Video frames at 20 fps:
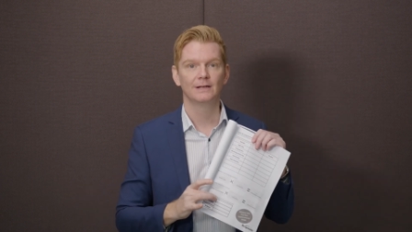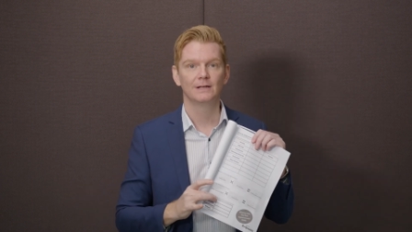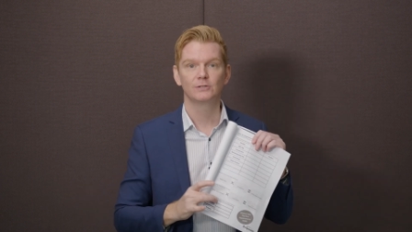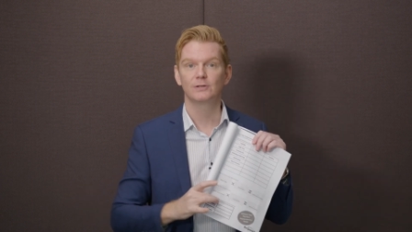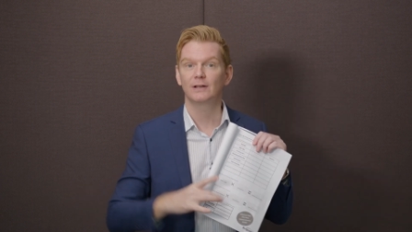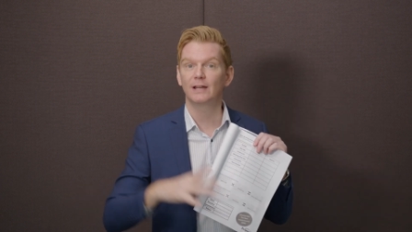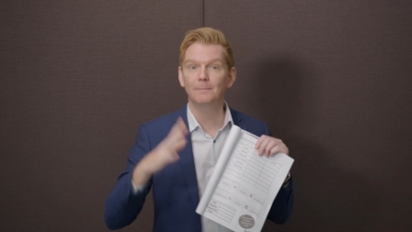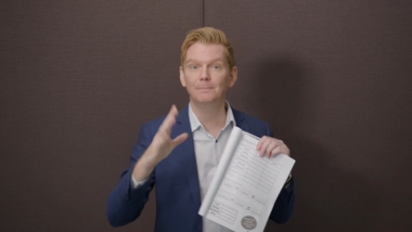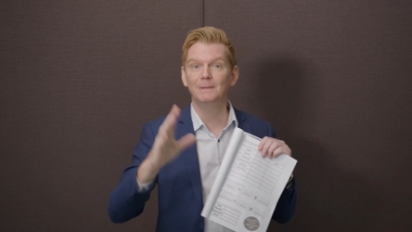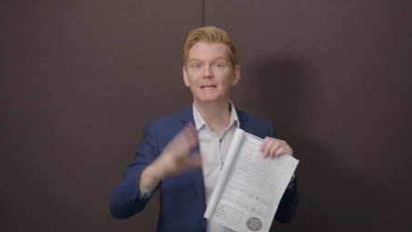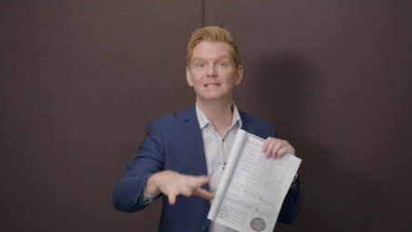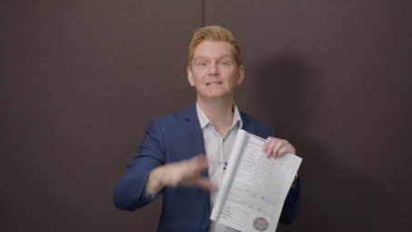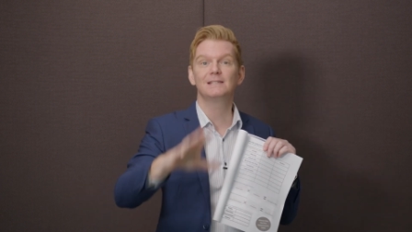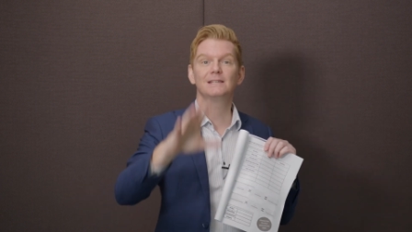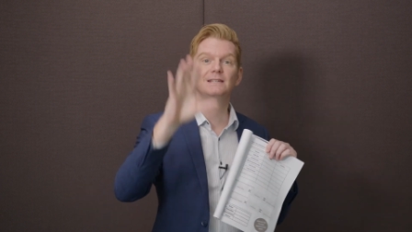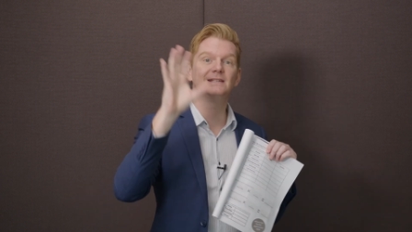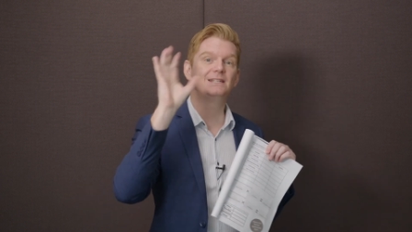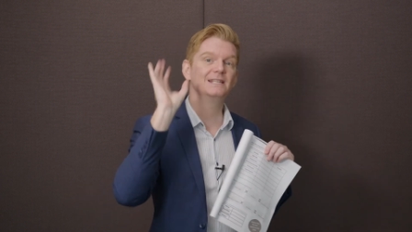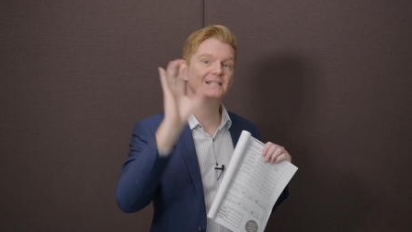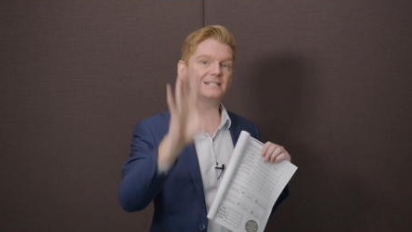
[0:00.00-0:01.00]
So that means
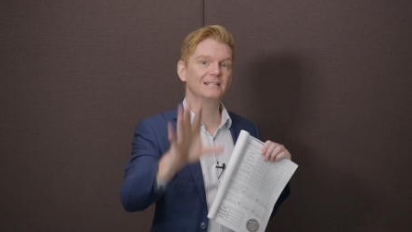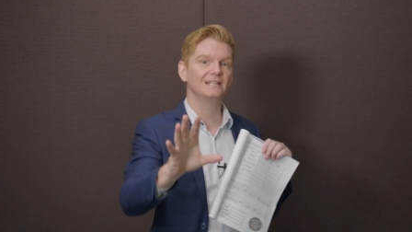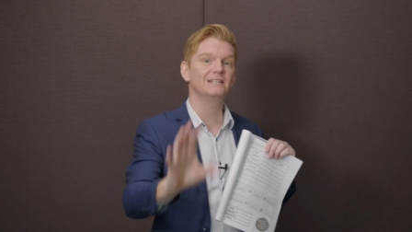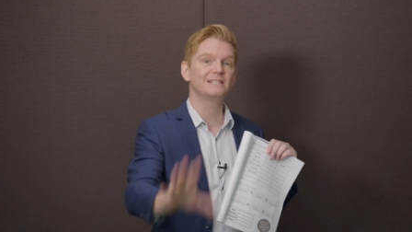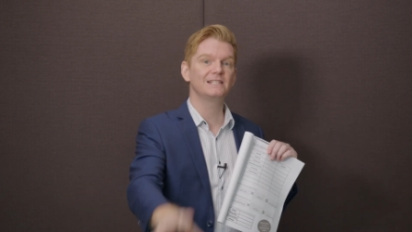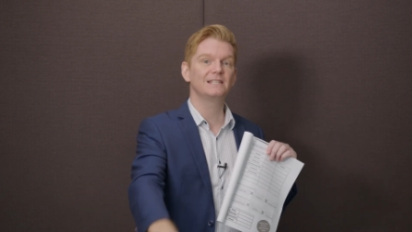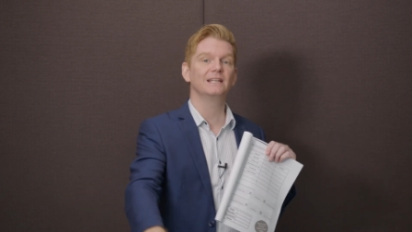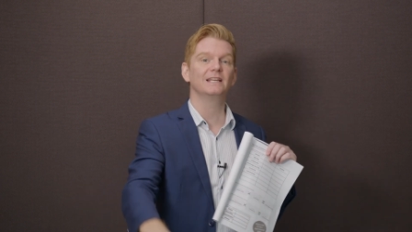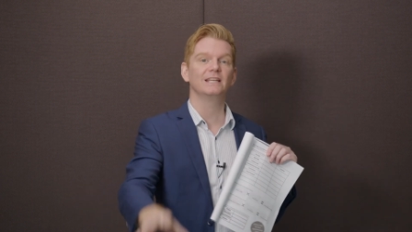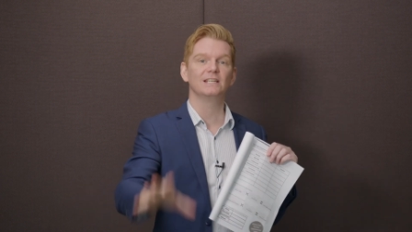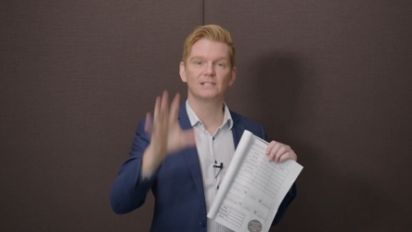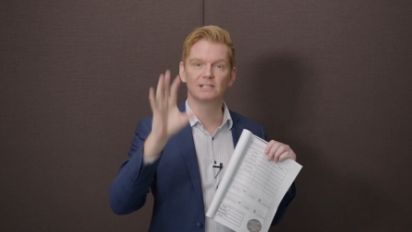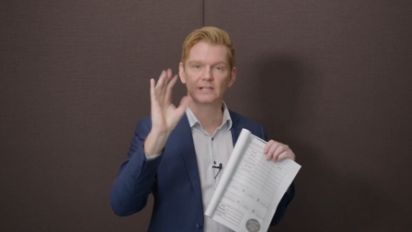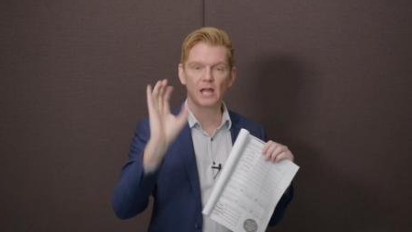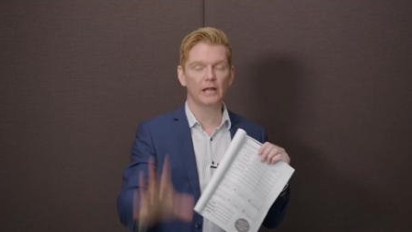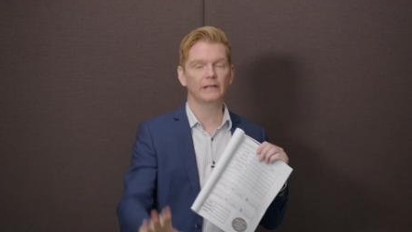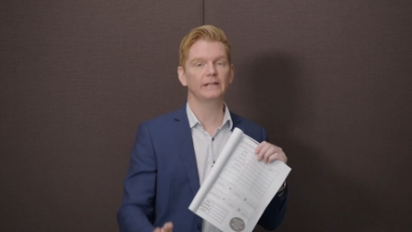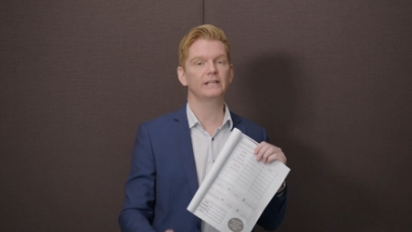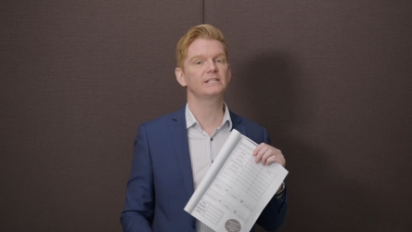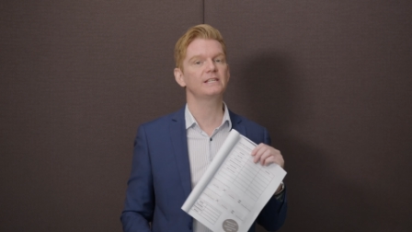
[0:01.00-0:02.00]
this listing is
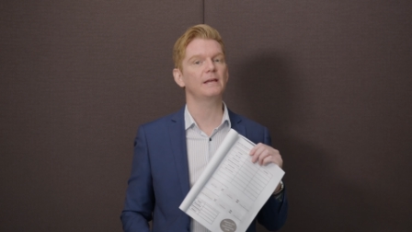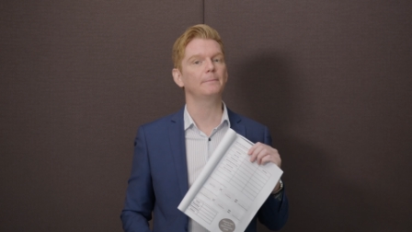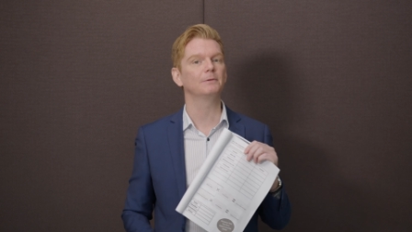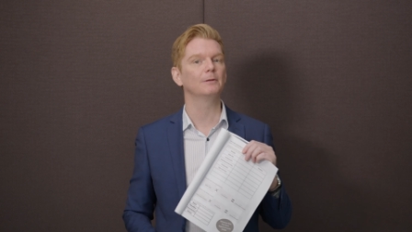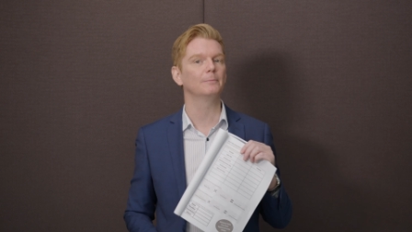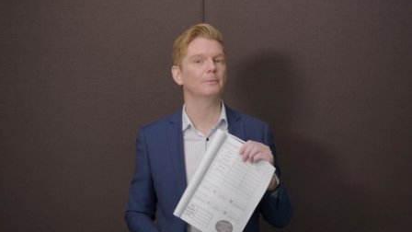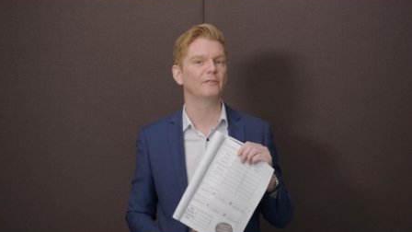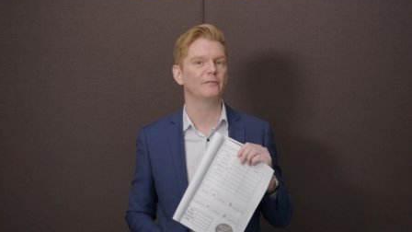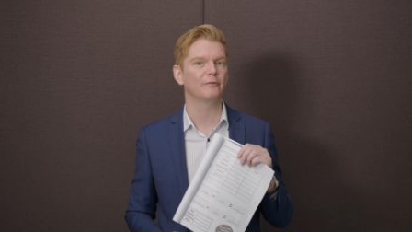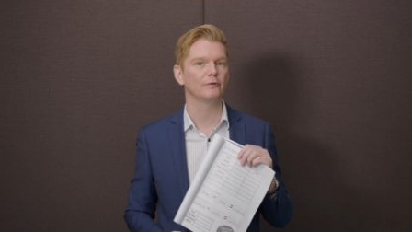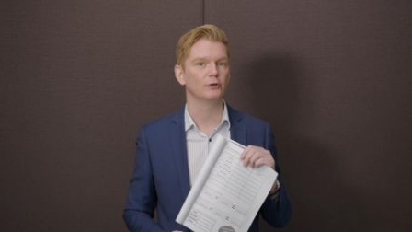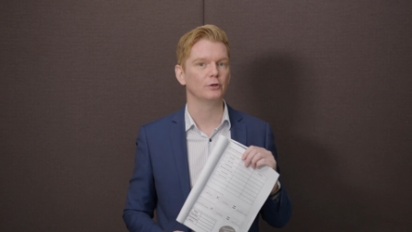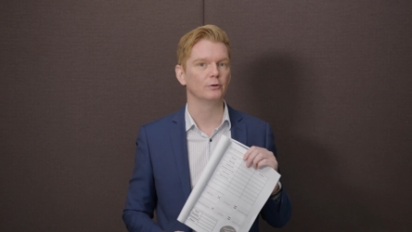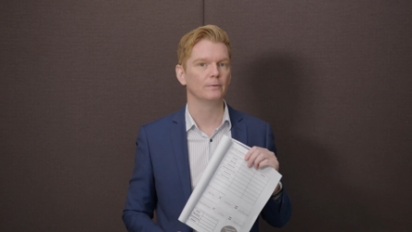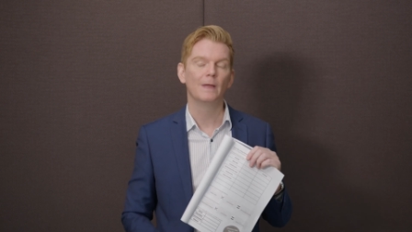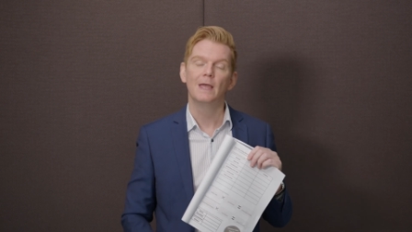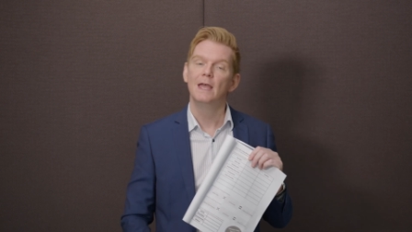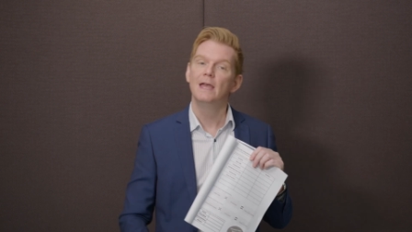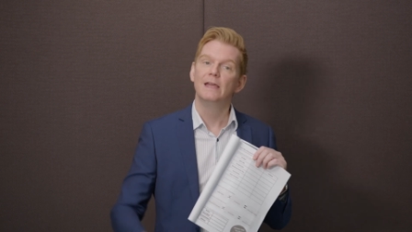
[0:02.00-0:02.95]
non-acceptable for you.